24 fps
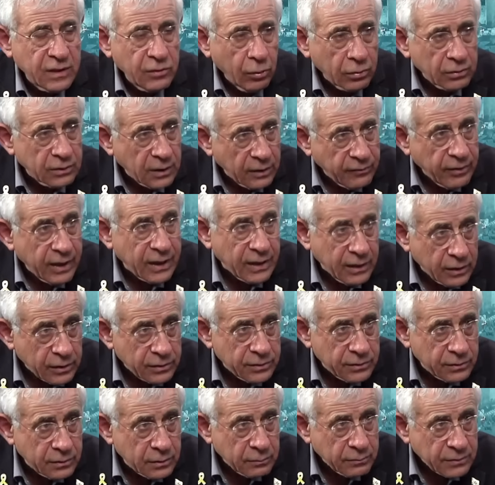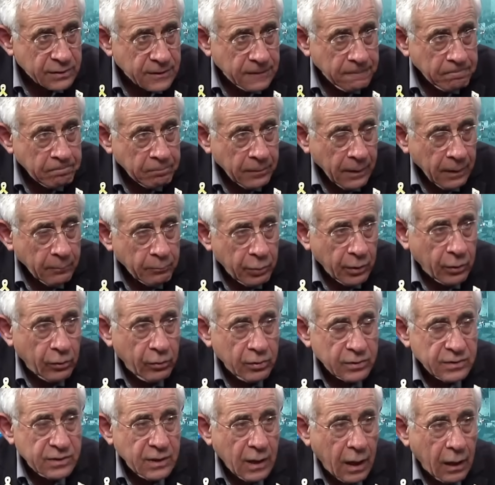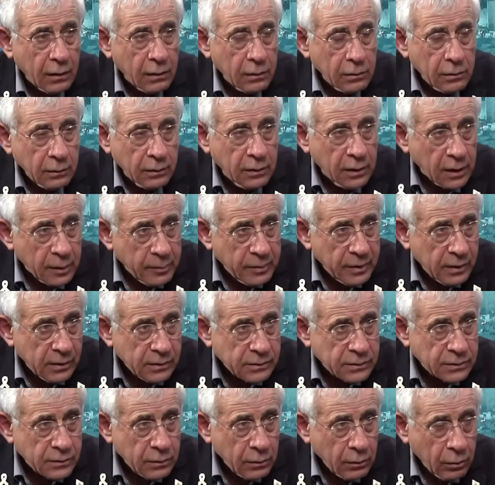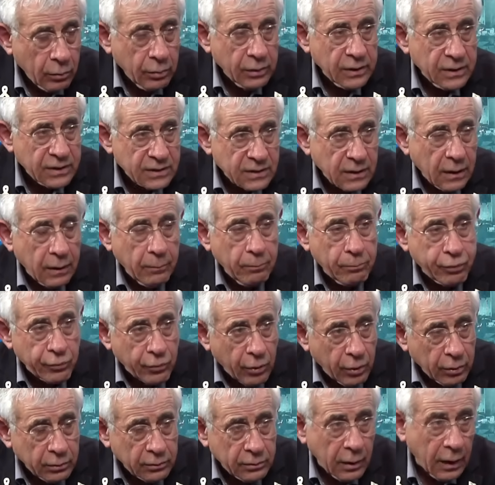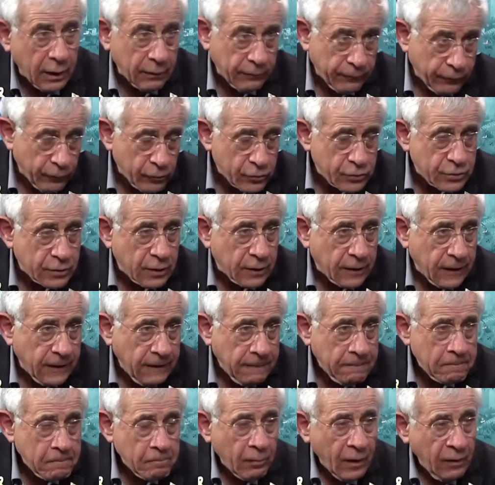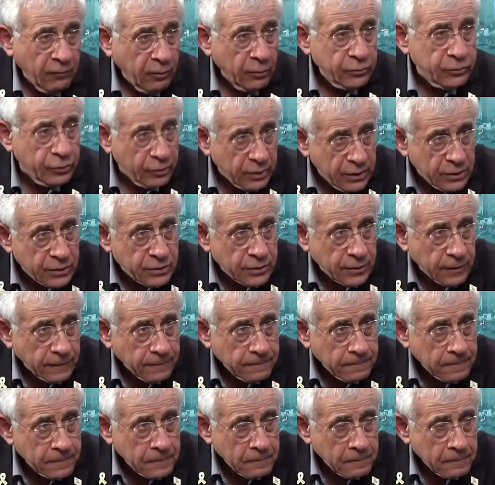they don't have any legitimacy, because they are criminals who Israel brought, unfortunately, from Tunisia.